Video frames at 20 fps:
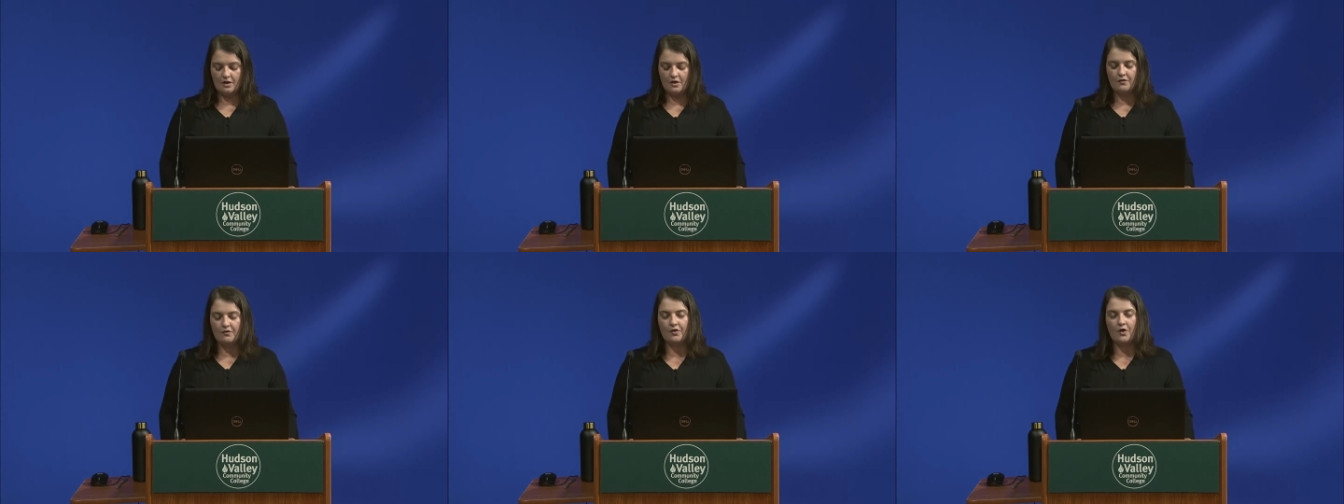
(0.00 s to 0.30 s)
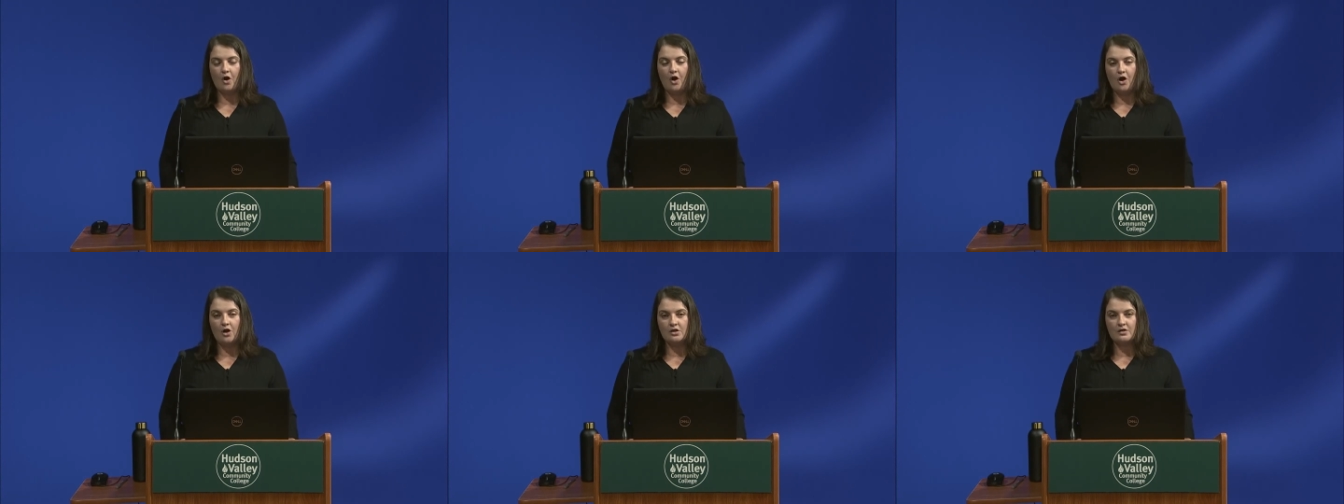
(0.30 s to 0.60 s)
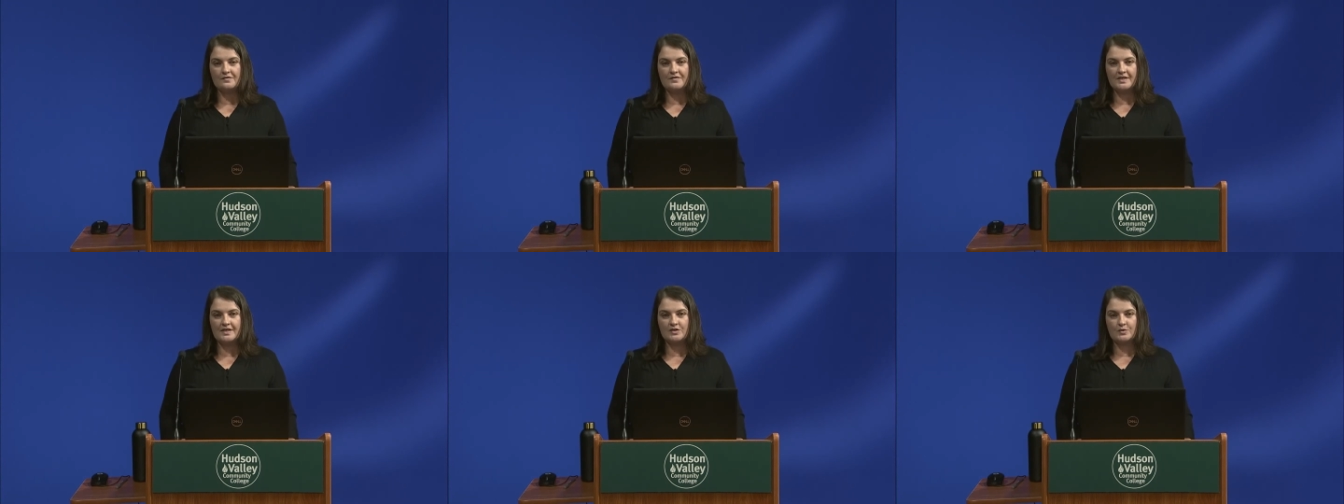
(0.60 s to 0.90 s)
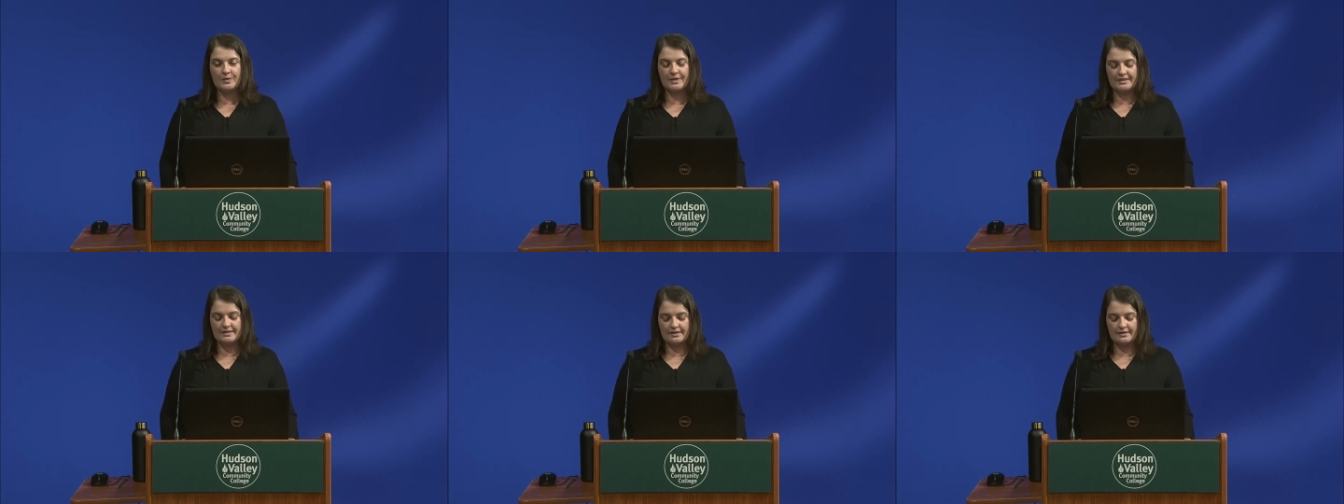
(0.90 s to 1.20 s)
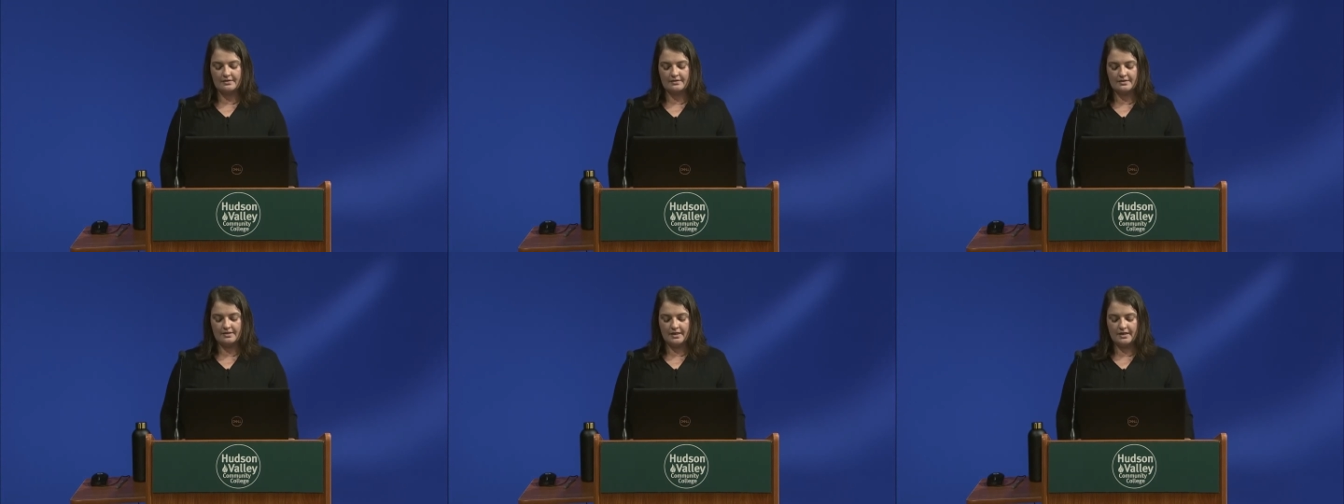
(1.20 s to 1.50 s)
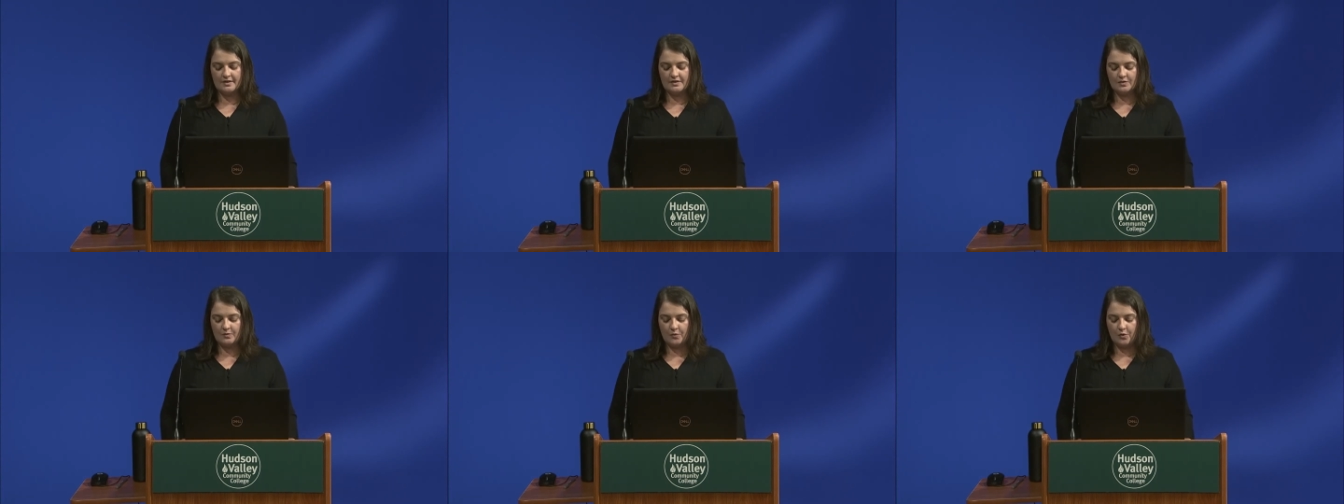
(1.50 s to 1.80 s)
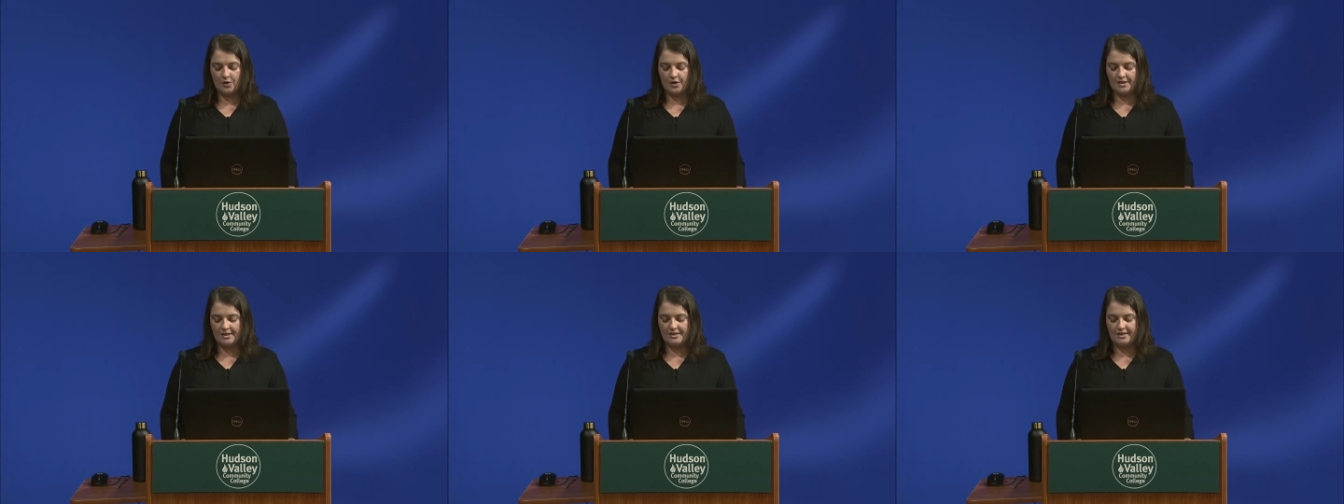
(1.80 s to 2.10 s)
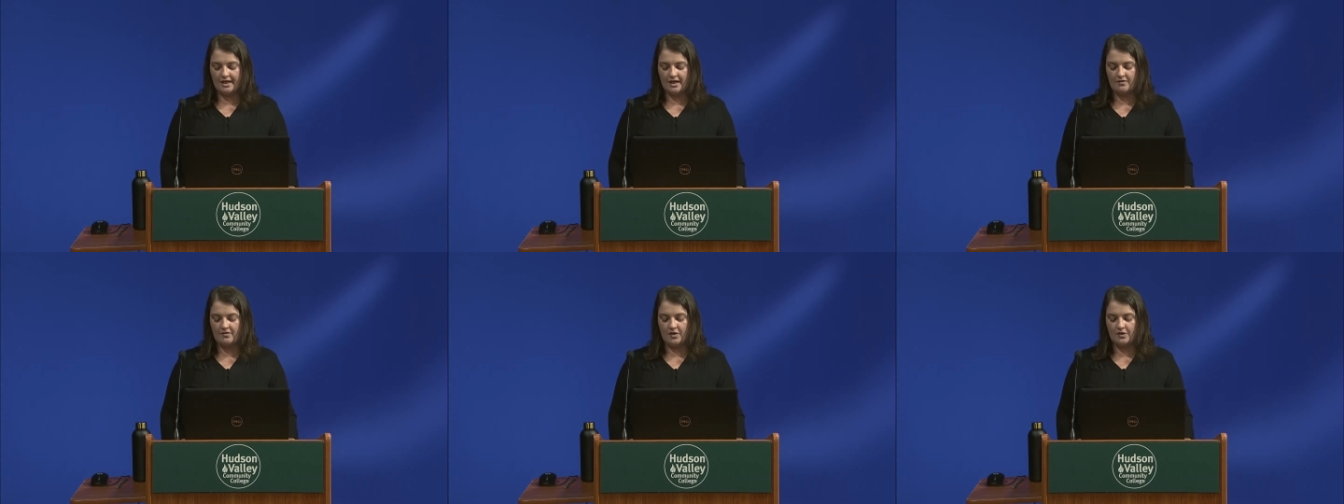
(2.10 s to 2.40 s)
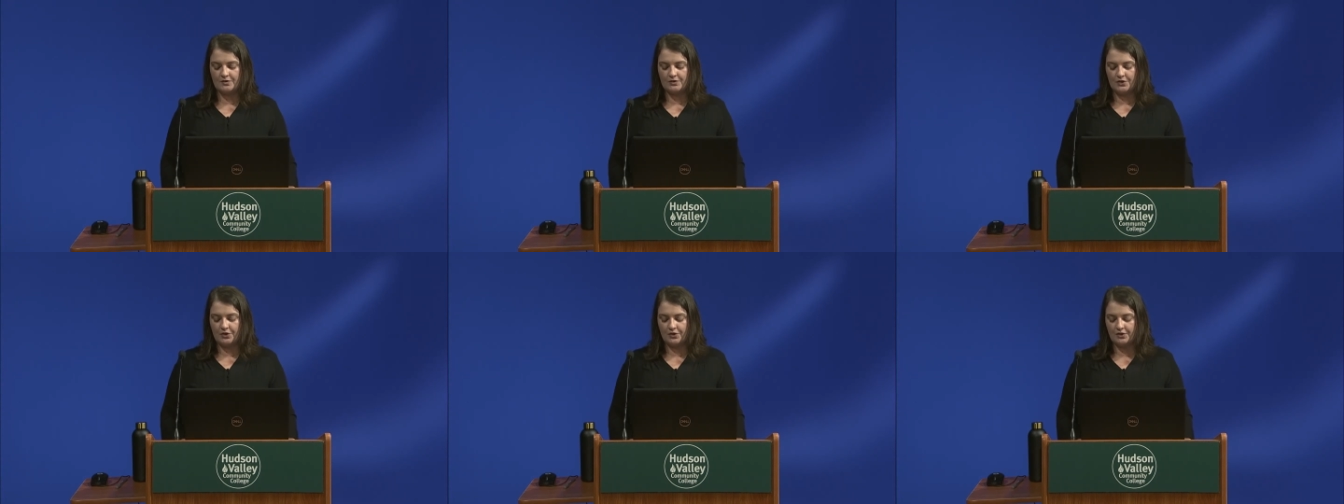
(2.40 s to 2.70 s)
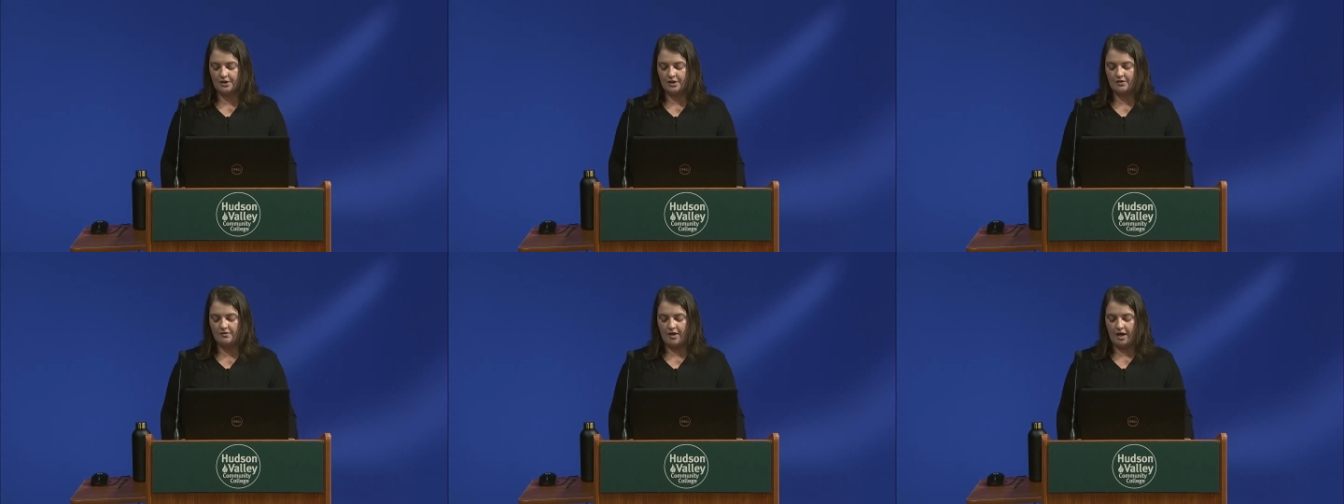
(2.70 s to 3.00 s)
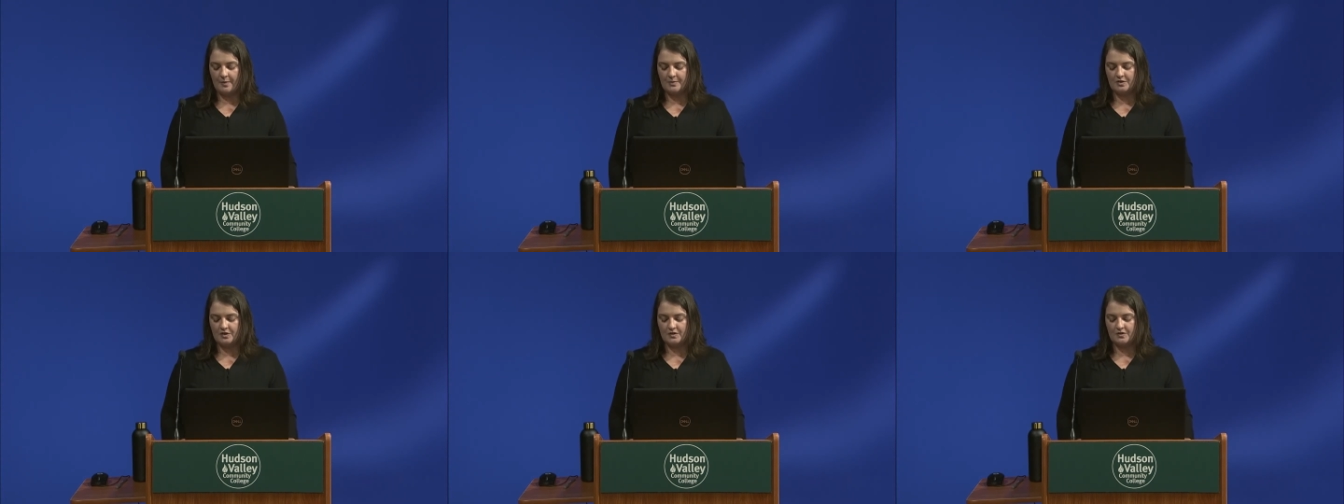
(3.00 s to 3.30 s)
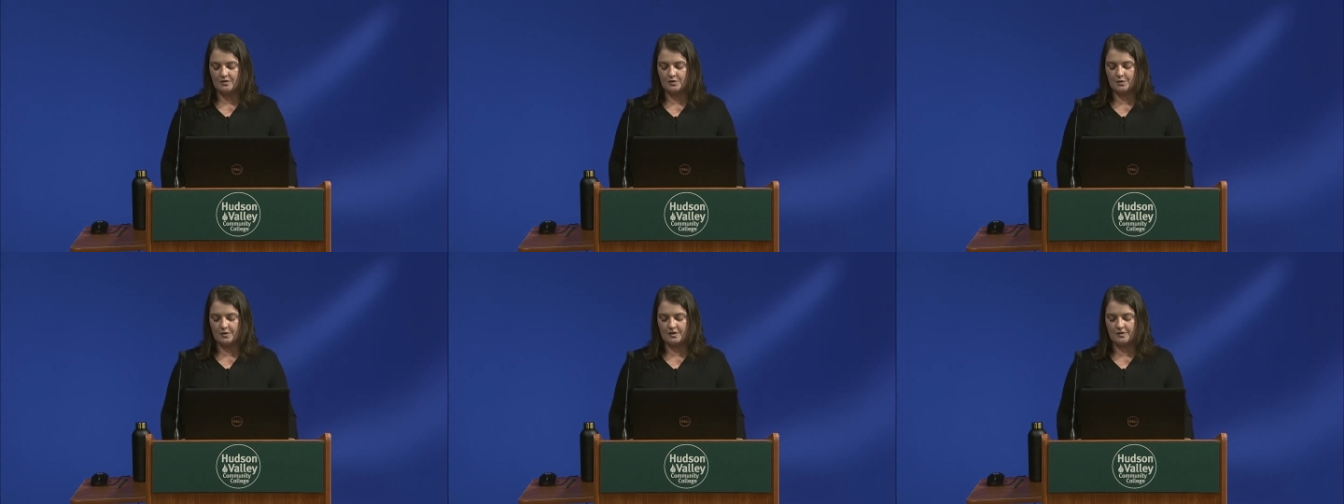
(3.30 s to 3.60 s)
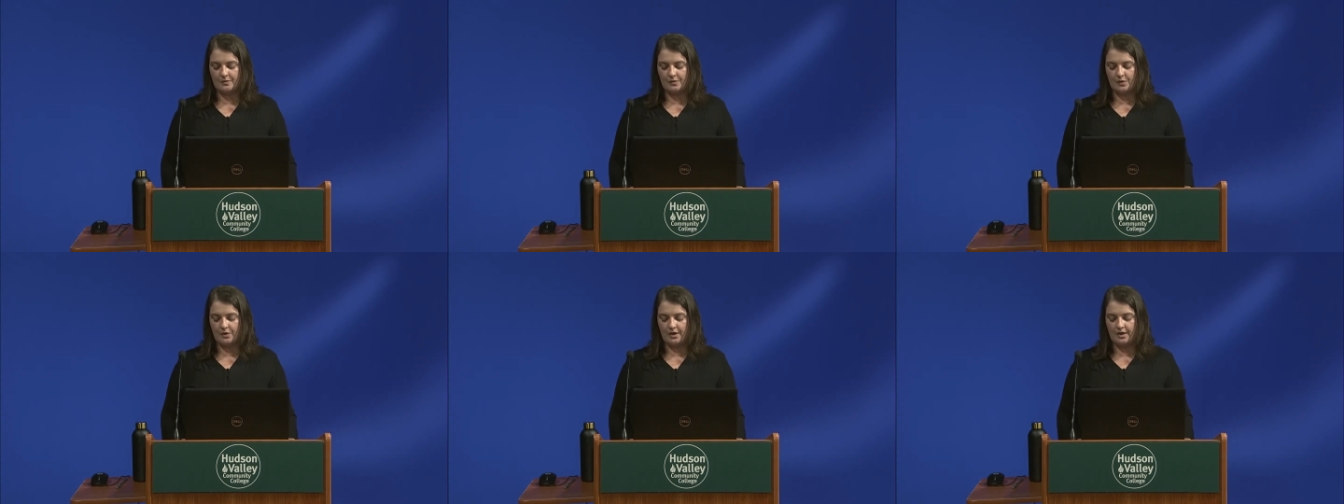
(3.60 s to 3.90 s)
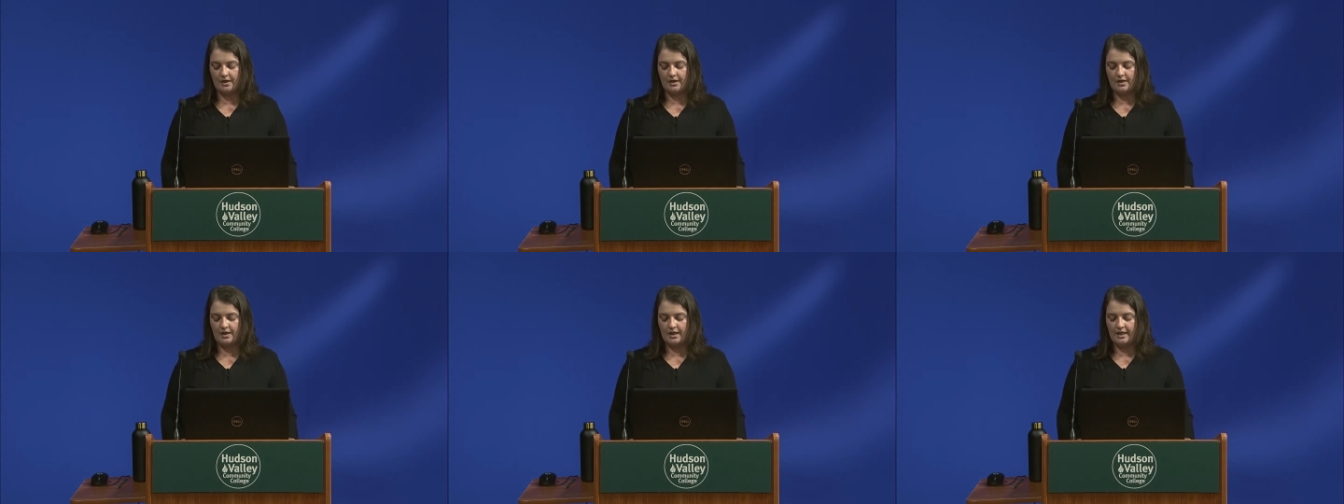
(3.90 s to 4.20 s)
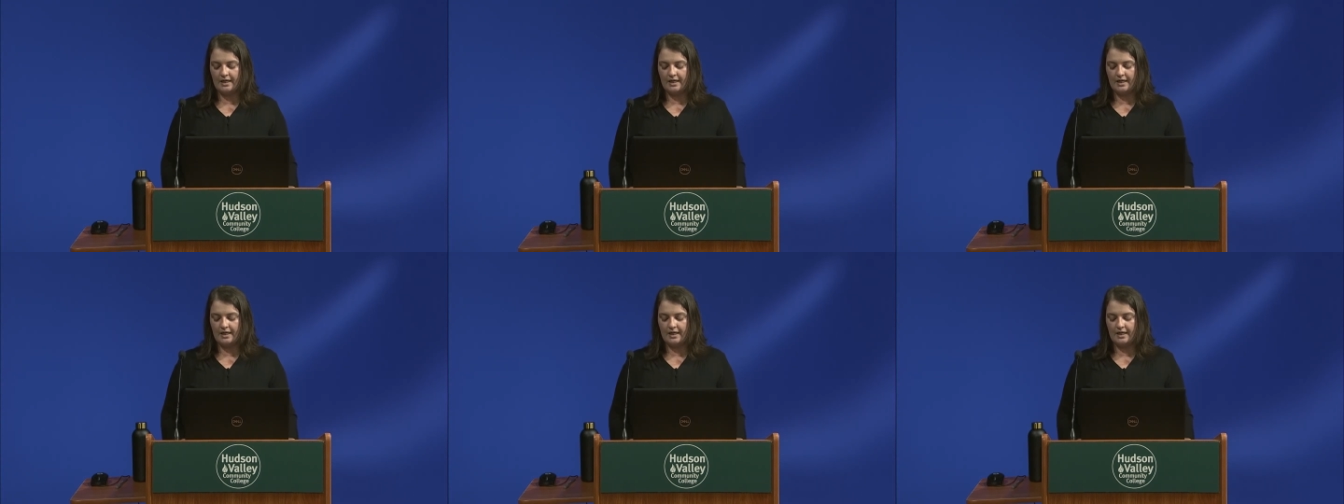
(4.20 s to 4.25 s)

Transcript: For all of these reasons, it is important to have alternative options to explore